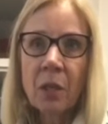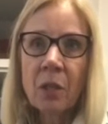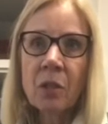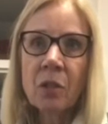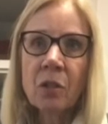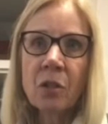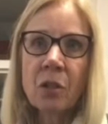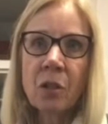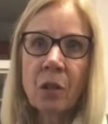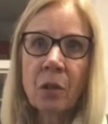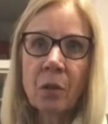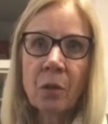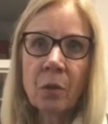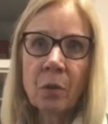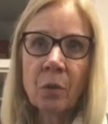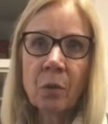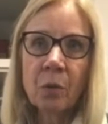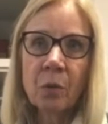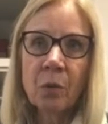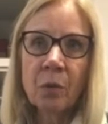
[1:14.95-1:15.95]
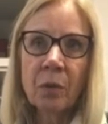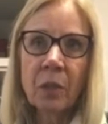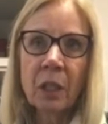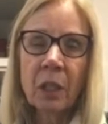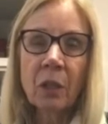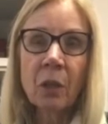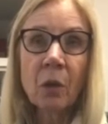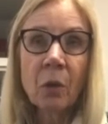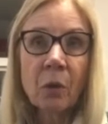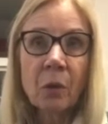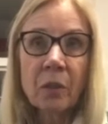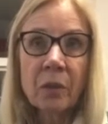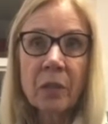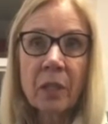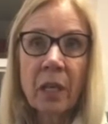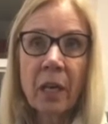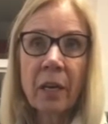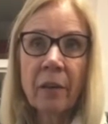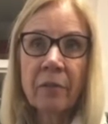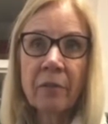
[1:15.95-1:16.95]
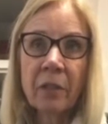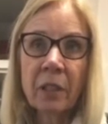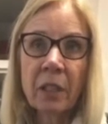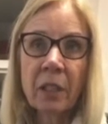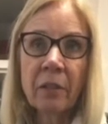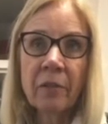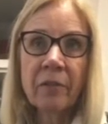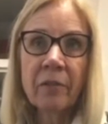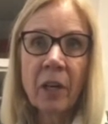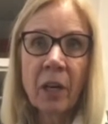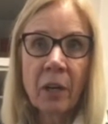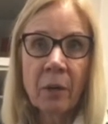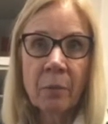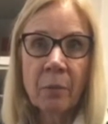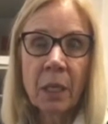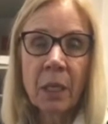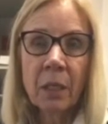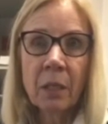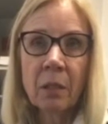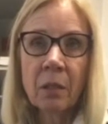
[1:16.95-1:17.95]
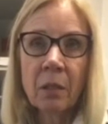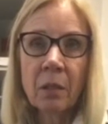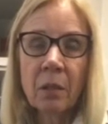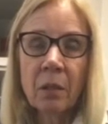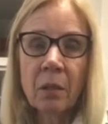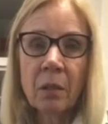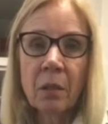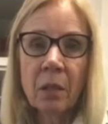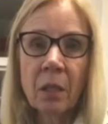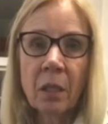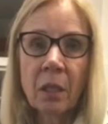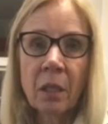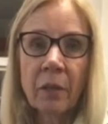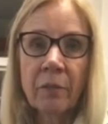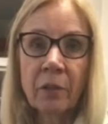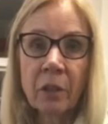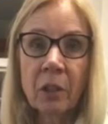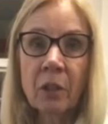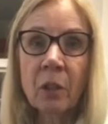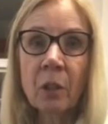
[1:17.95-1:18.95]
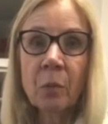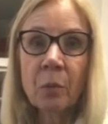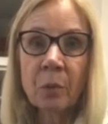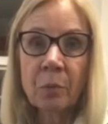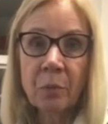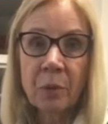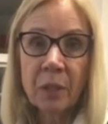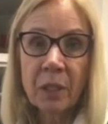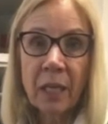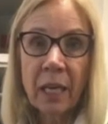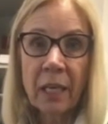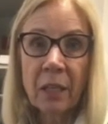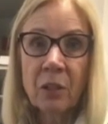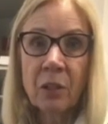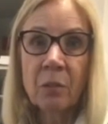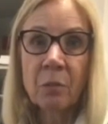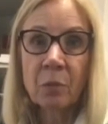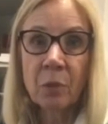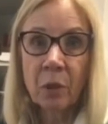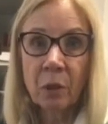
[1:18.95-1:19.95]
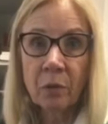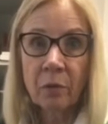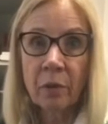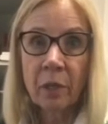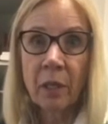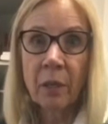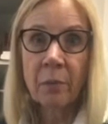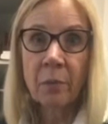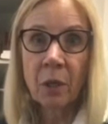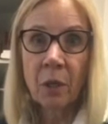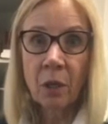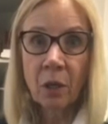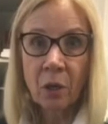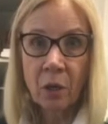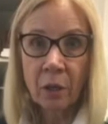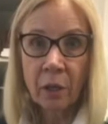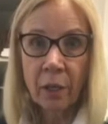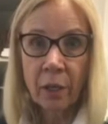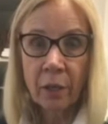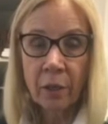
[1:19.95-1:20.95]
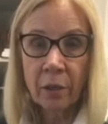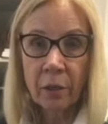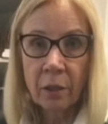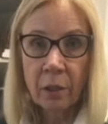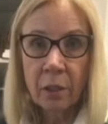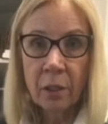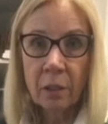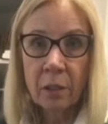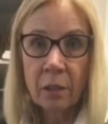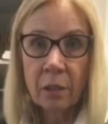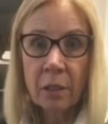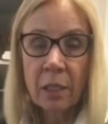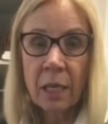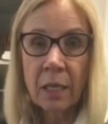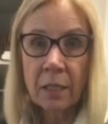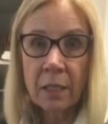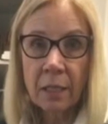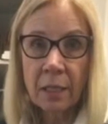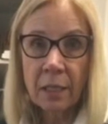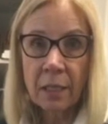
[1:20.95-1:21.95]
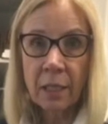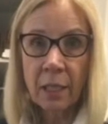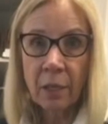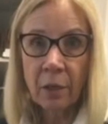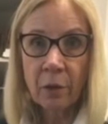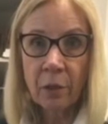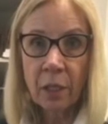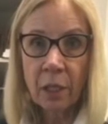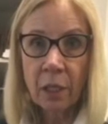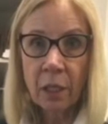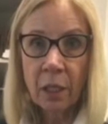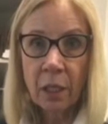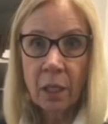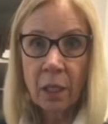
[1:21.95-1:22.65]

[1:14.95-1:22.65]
So the goals of the environment, of the Global Protection Program, are necessary.